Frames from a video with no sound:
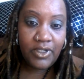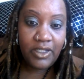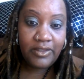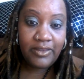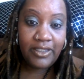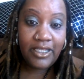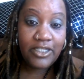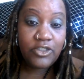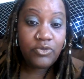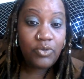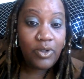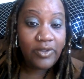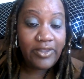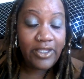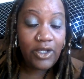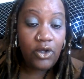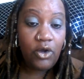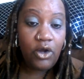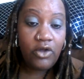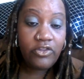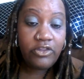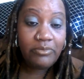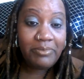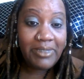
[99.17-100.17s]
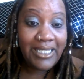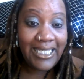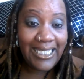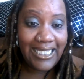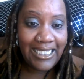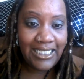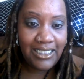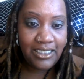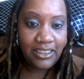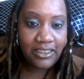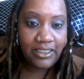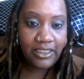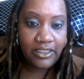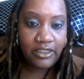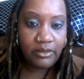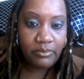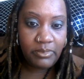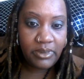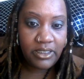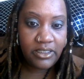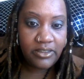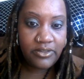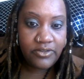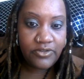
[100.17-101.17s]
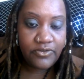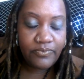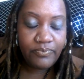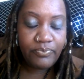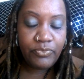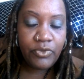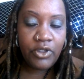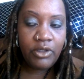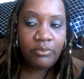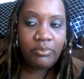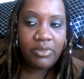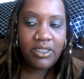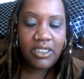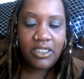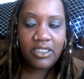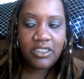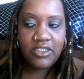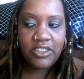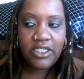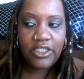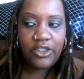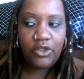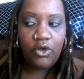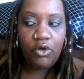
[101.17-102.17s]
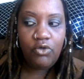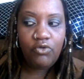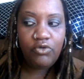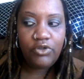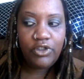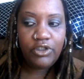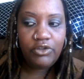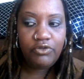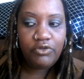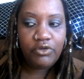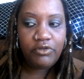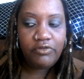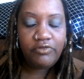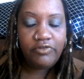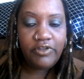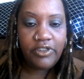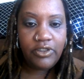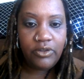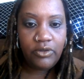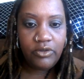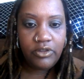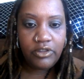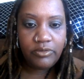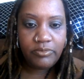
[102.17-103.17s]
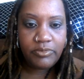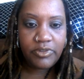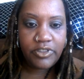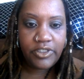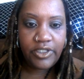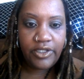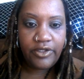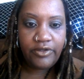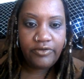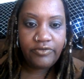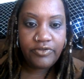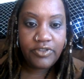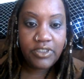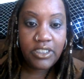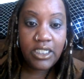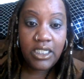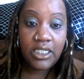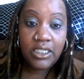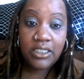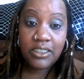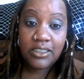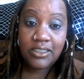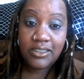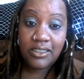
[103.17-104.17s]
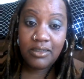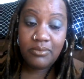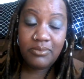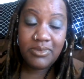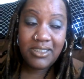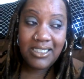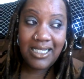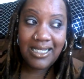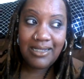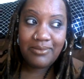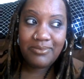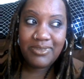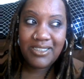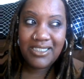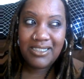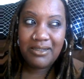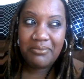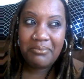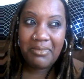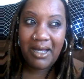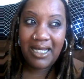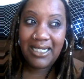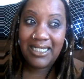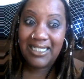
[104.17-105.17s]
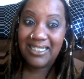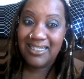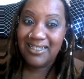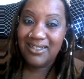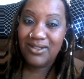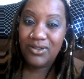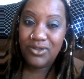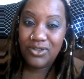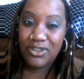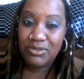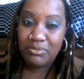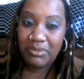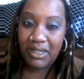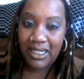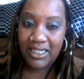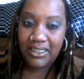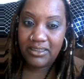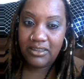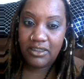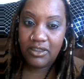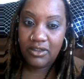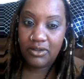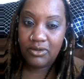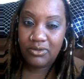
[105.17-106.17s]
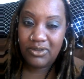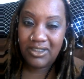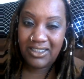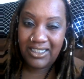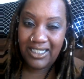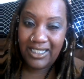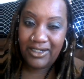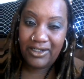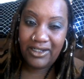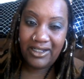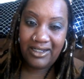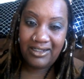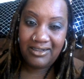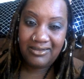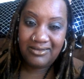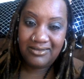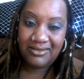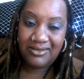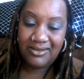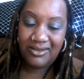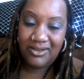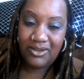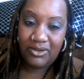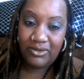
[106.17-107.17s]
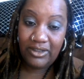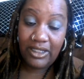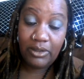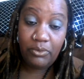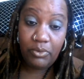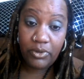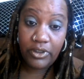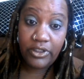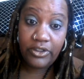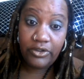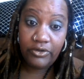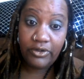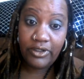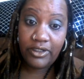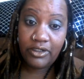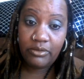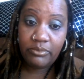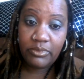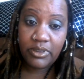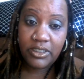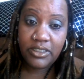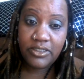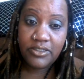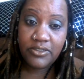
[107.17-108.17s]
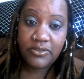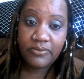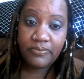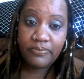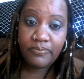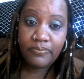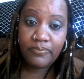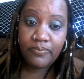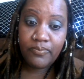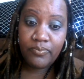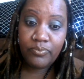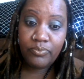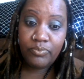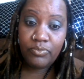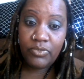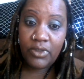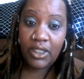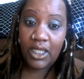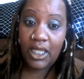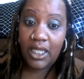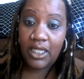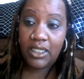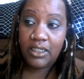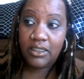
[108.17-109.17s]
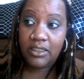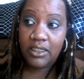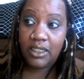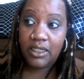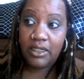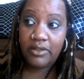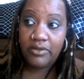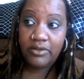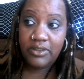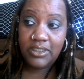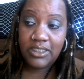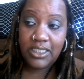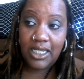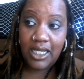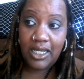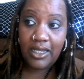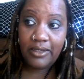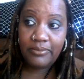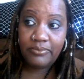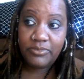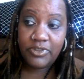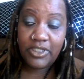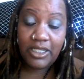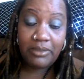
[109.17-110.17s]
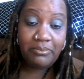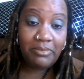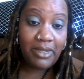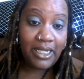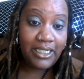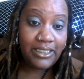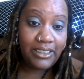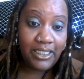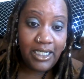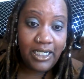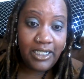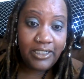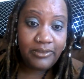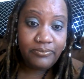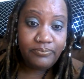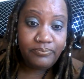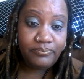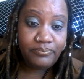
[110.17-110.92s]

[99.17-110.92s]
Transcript: That's why they call them hidden enemies because they don't really reveal themselves. Sometimes somebody else might know that they are not, you know, they one of your enemies. And other times they might not.